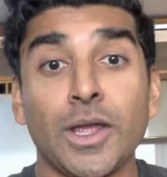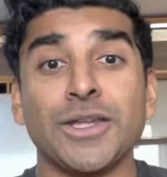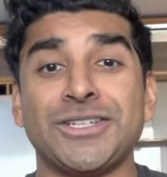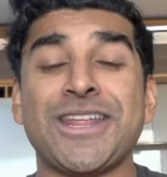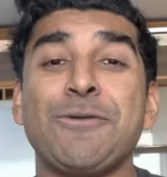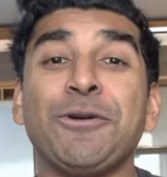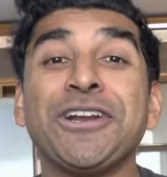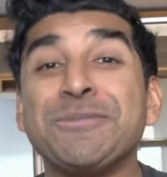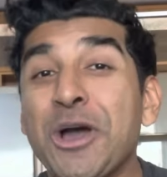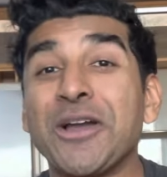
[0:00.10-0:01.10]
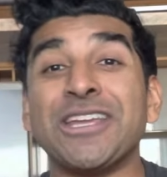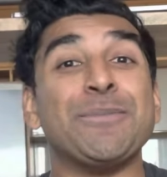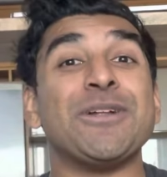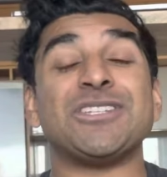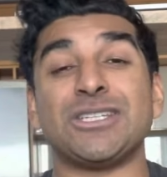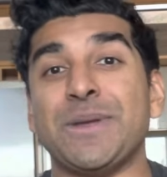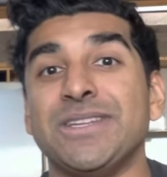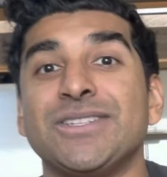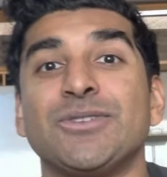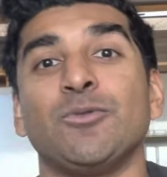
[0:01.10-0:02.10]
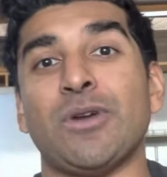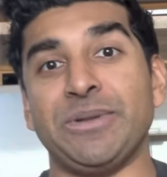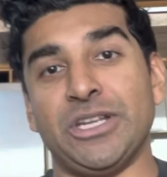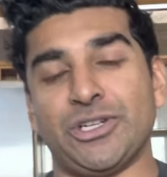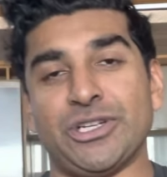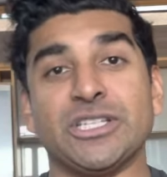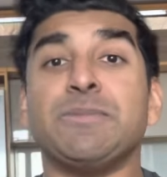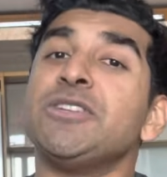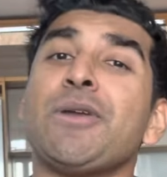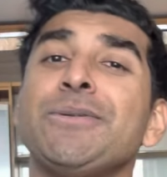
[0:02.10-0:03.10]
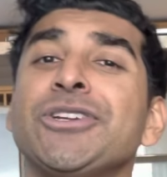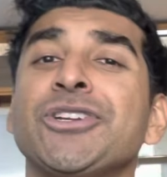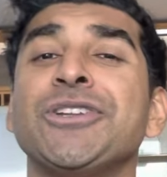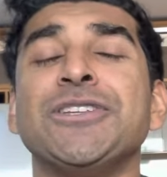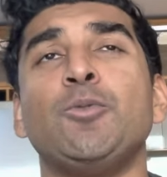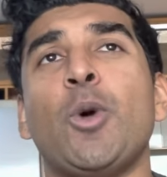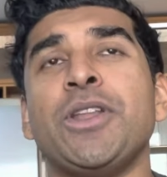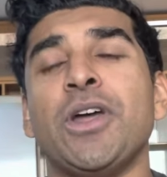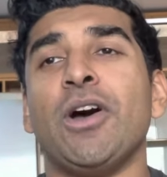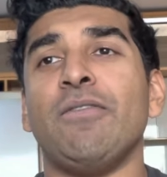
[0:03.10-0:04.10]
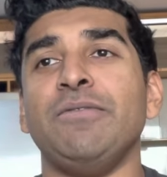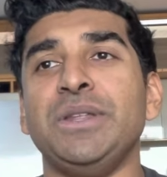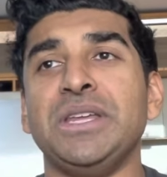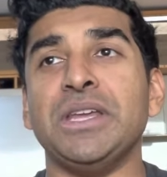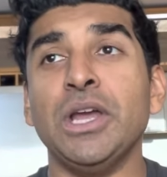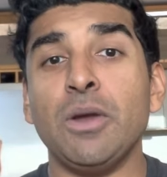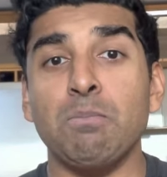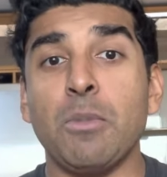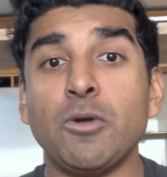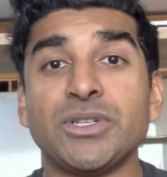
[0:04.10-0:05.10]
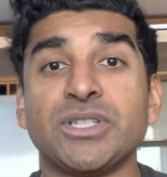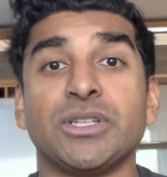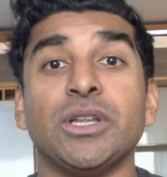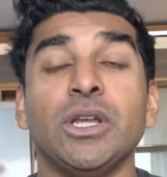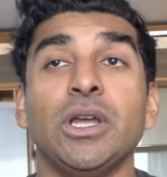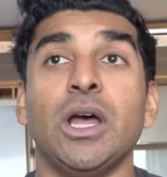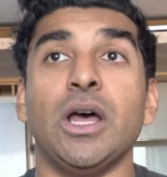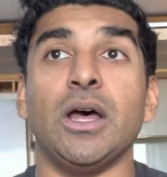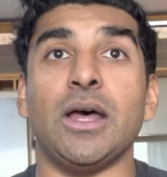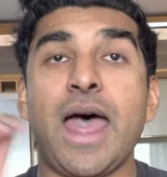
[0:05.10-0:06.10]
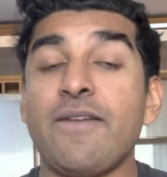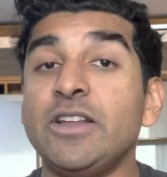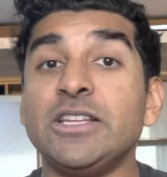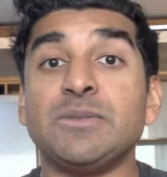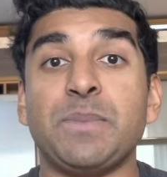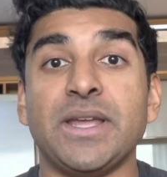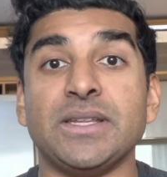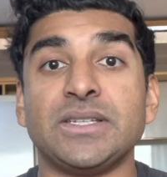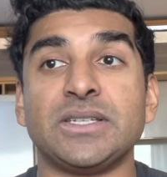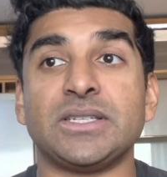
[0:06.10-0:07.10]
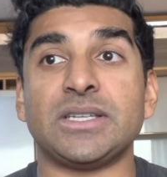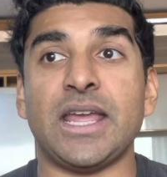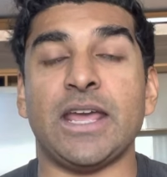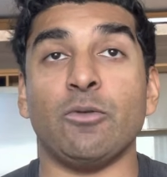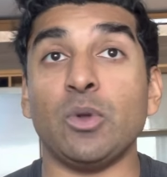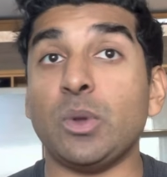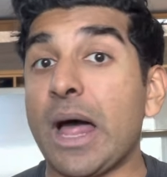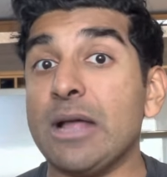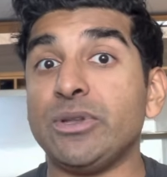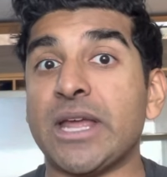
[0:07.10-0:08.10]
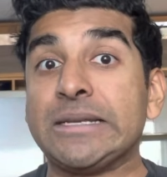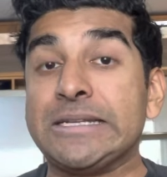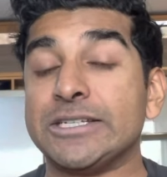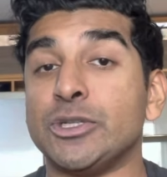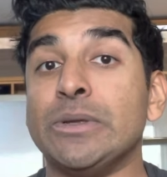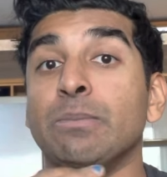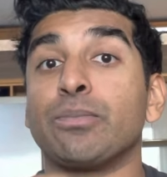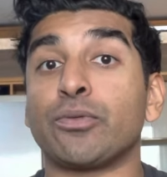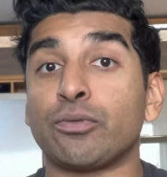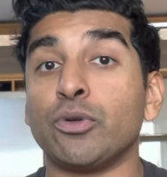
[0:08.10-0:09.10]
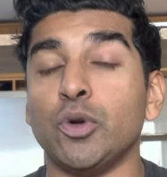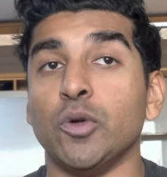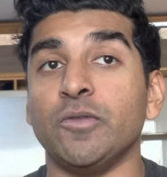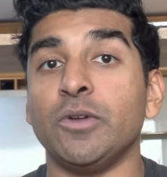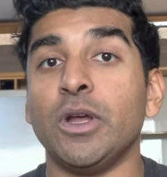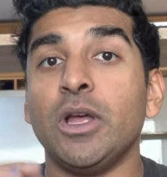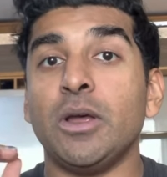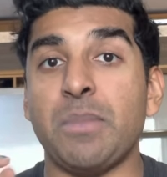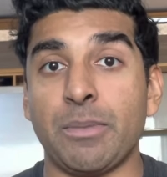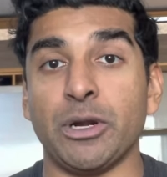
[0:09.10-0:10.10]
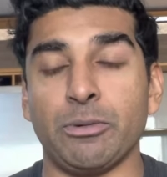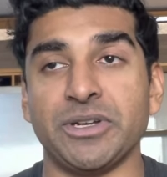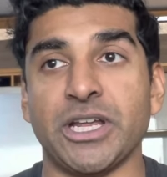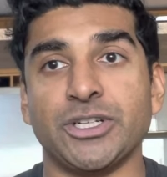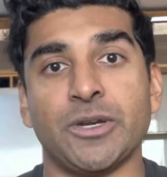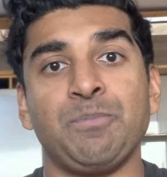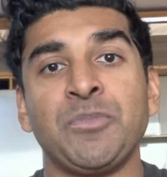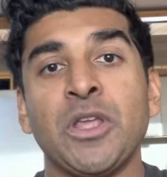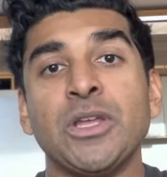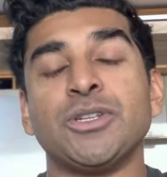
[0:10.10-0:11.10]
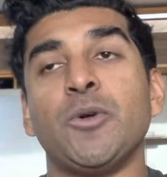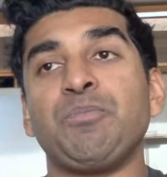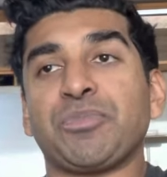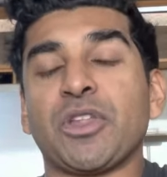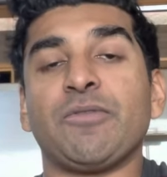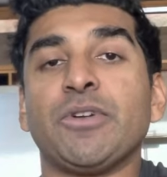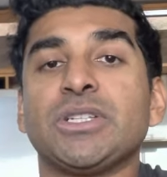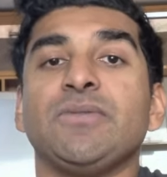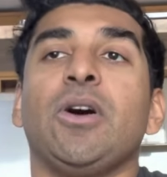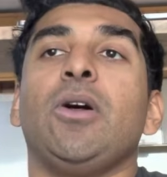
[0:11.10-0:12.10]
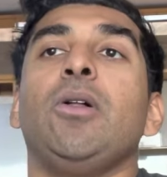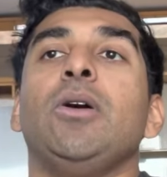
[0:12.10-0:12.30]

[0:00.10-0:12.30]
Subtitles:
Today we're going to be talking about spaced repetition. Spaced repetition is one of the most evidence-based and reliable techniques to improve memory retention. So first of all,